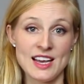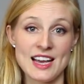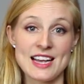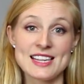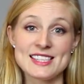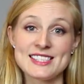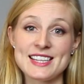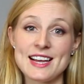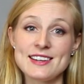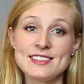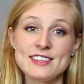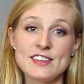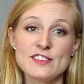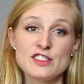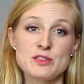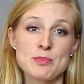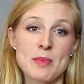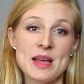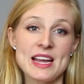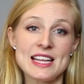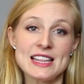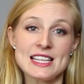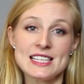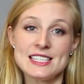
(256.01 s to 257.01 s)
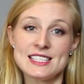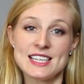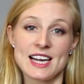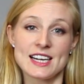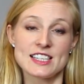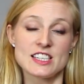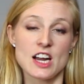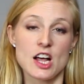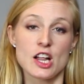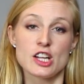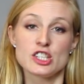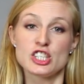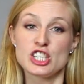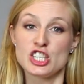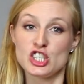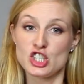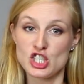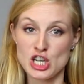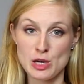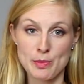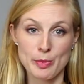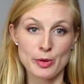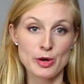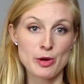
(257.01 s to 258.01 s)
Incentives make these technologies
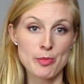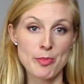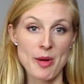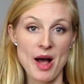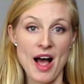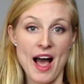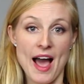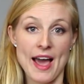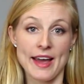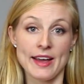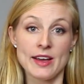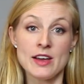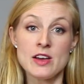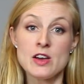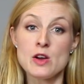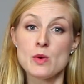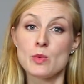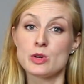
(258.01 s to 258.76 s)
cheaper to buy,